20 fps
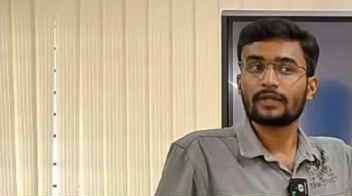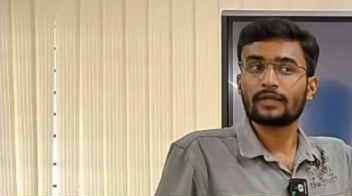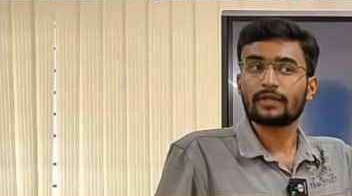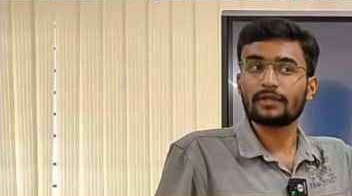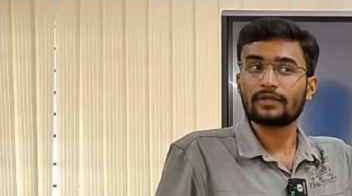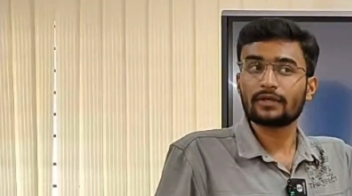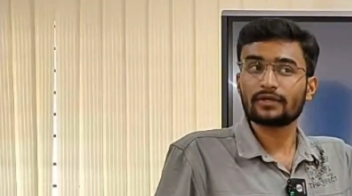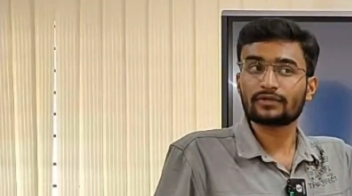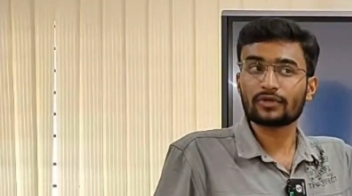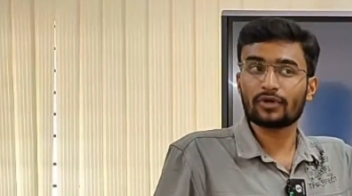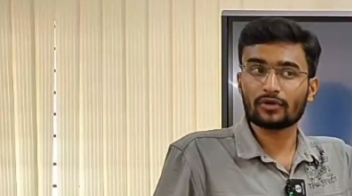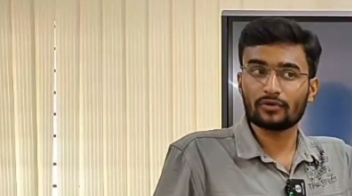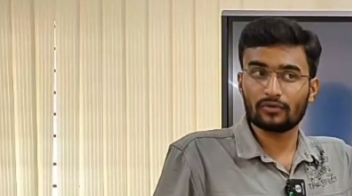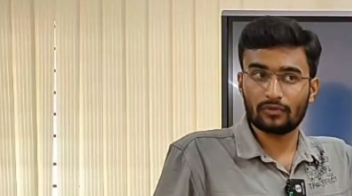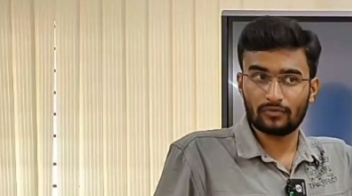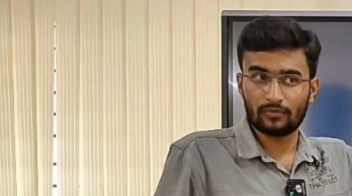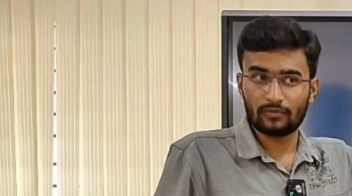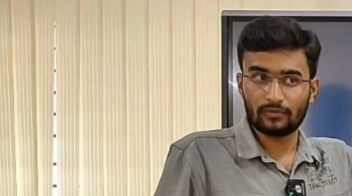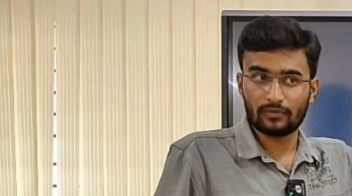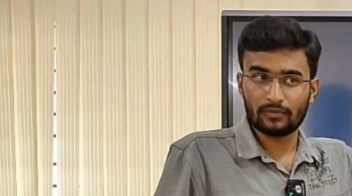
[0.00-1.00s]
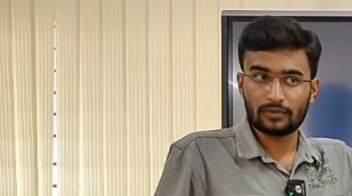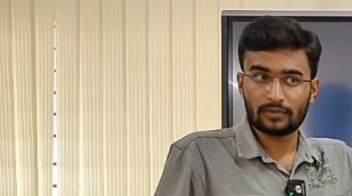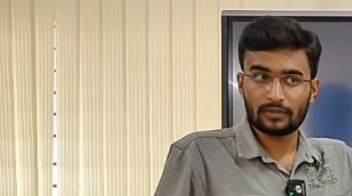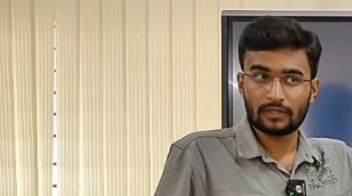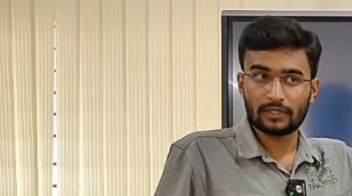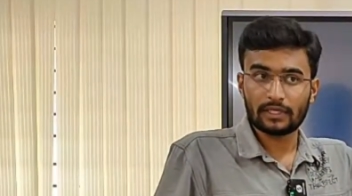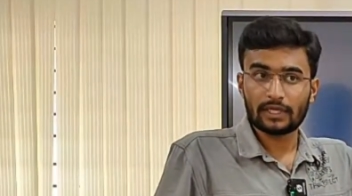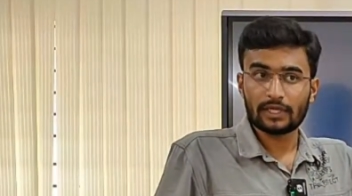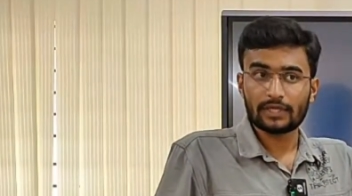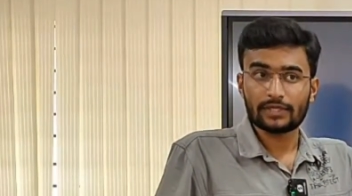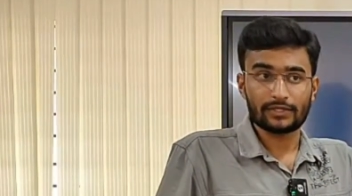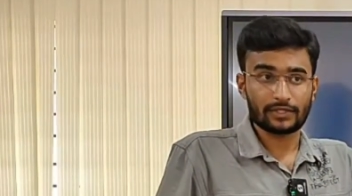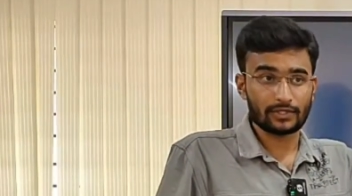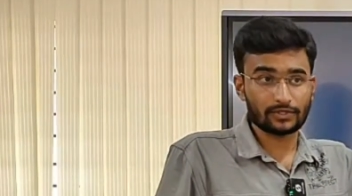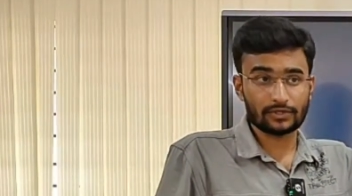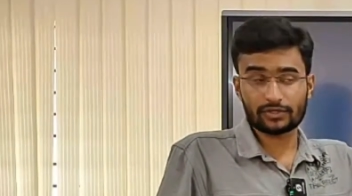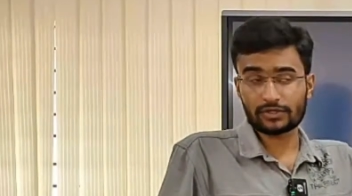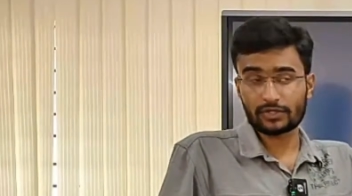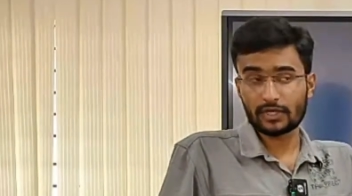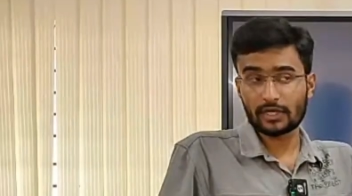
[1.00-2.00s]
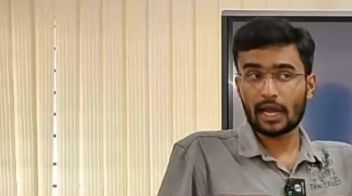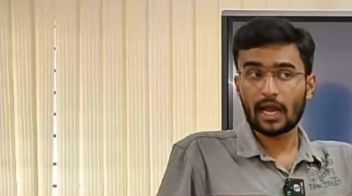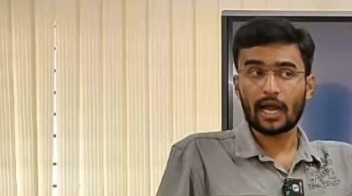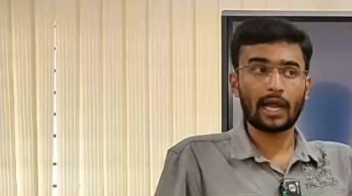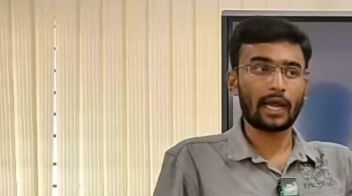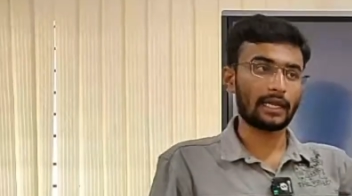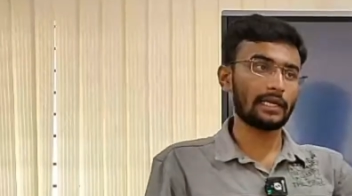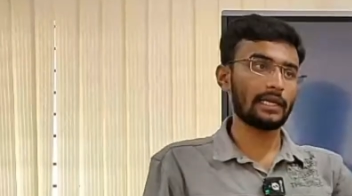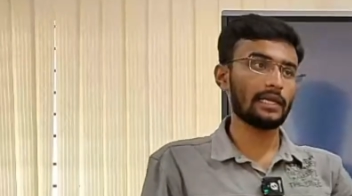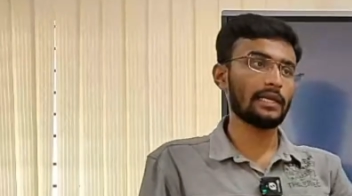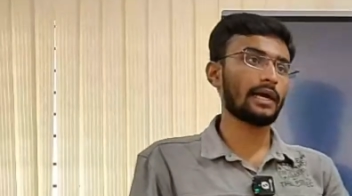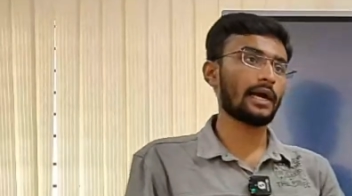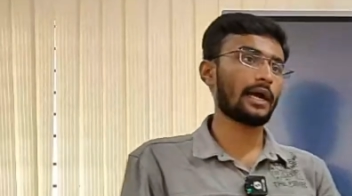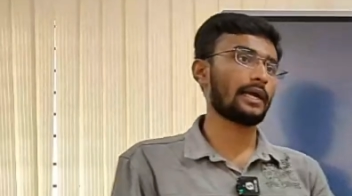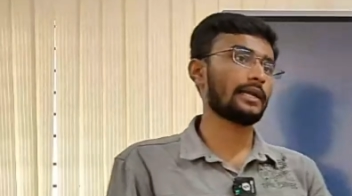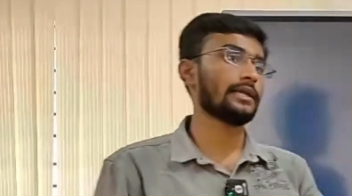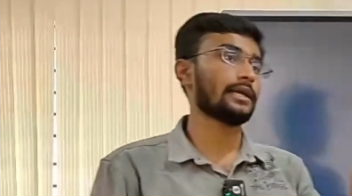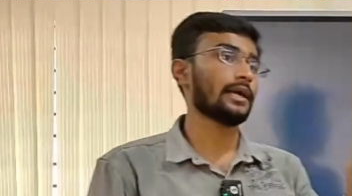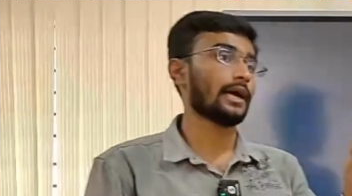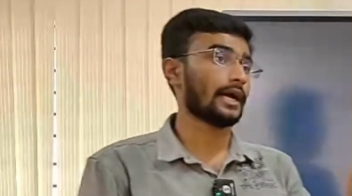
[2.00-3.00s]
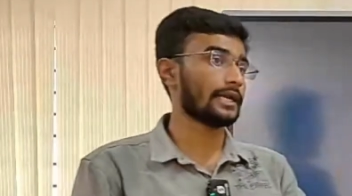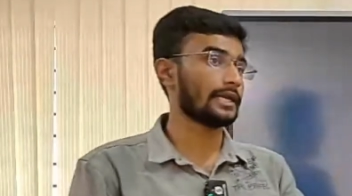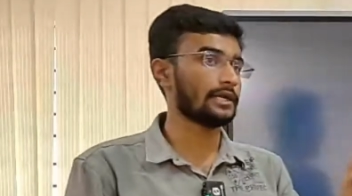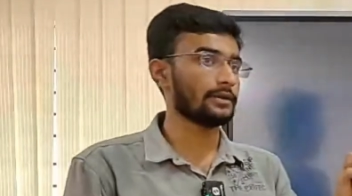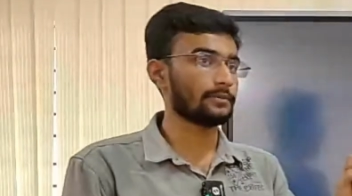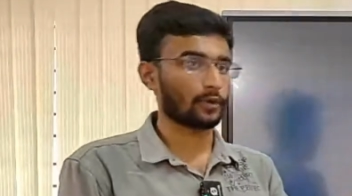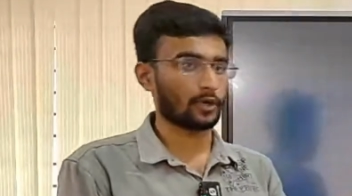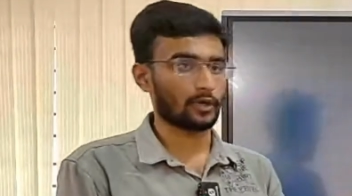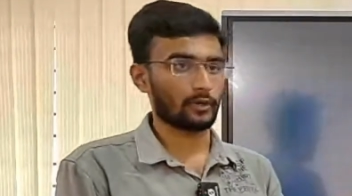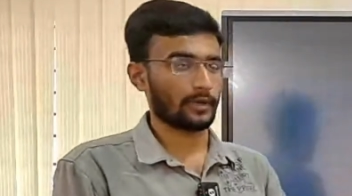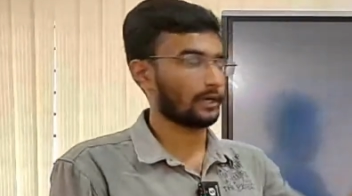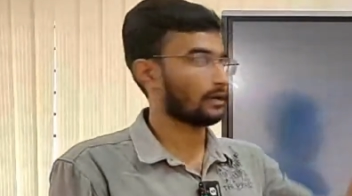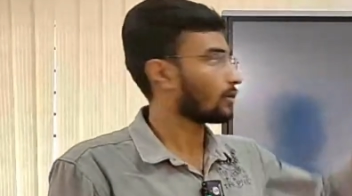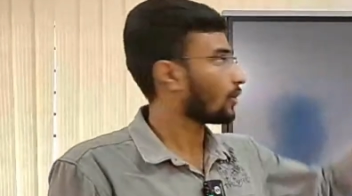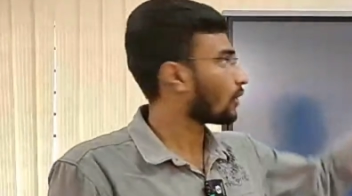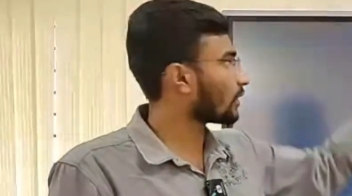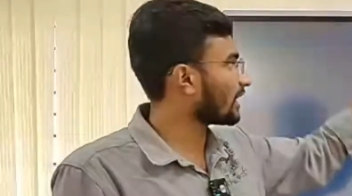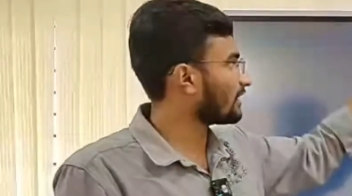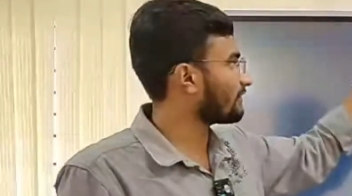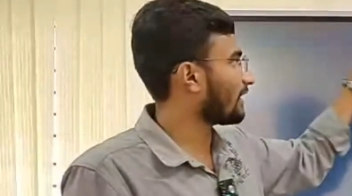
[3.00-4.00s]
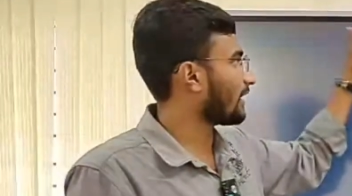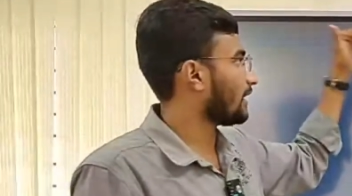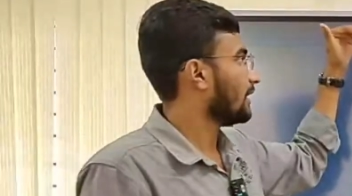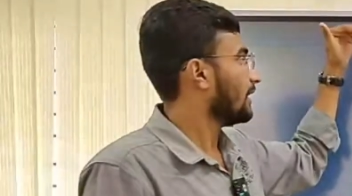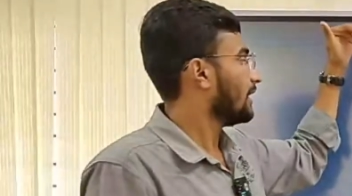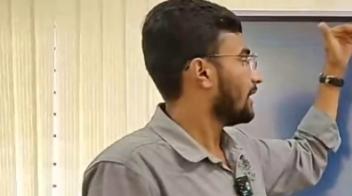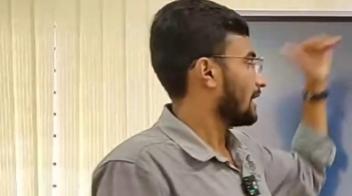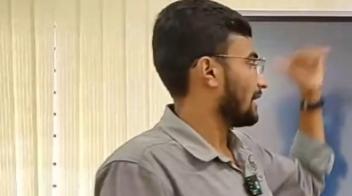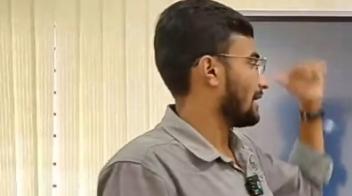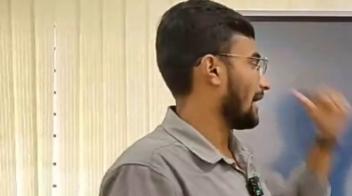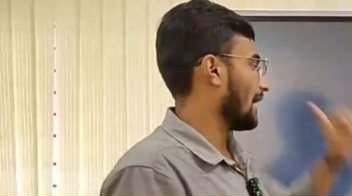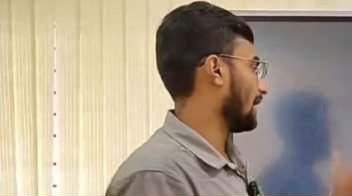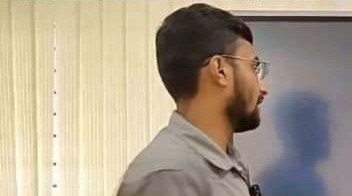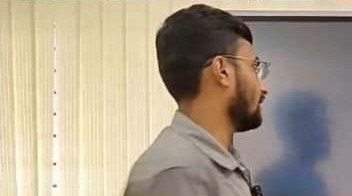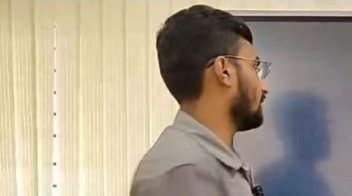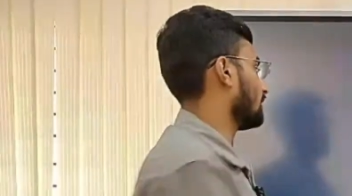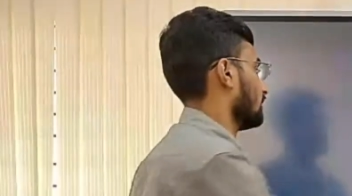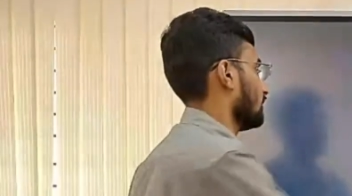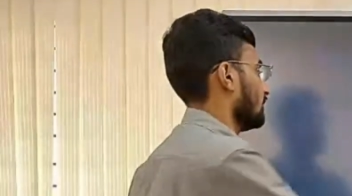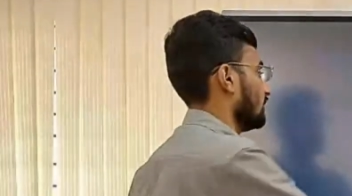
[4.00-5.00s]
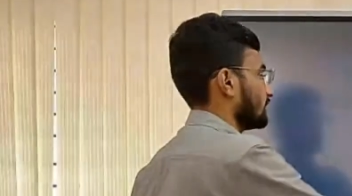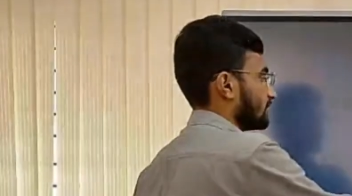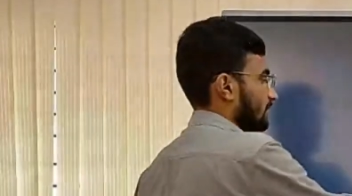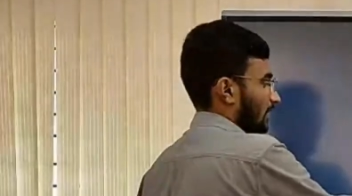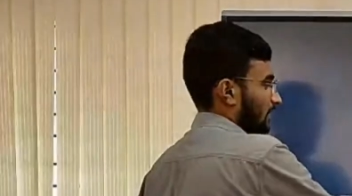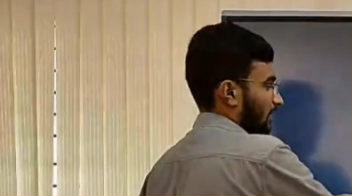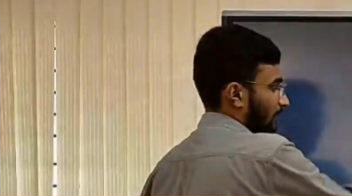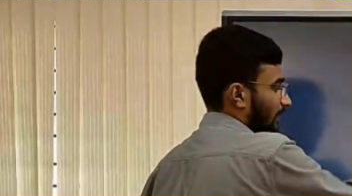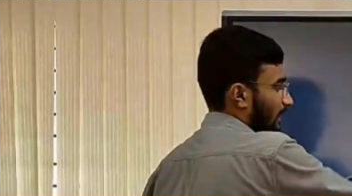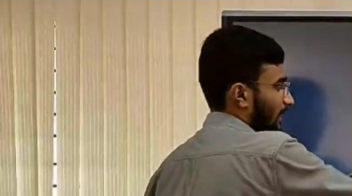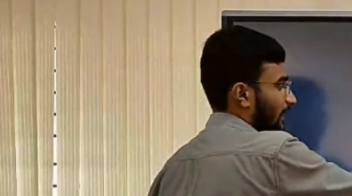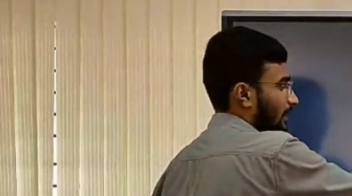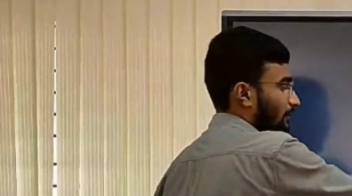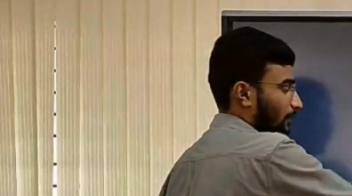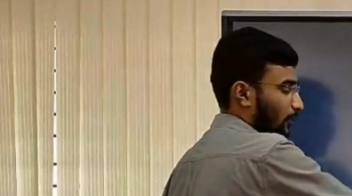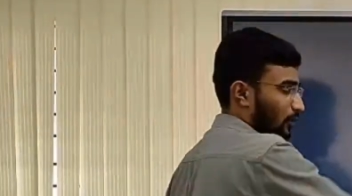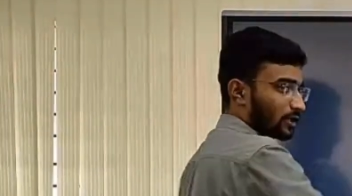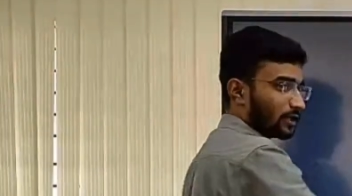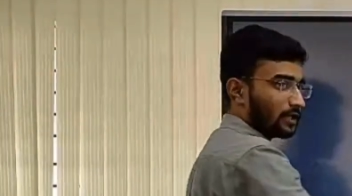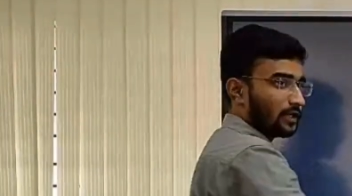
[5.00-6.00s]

Yes or no? Yes, highly important one. Okay, Alva. Land is nothing but an input.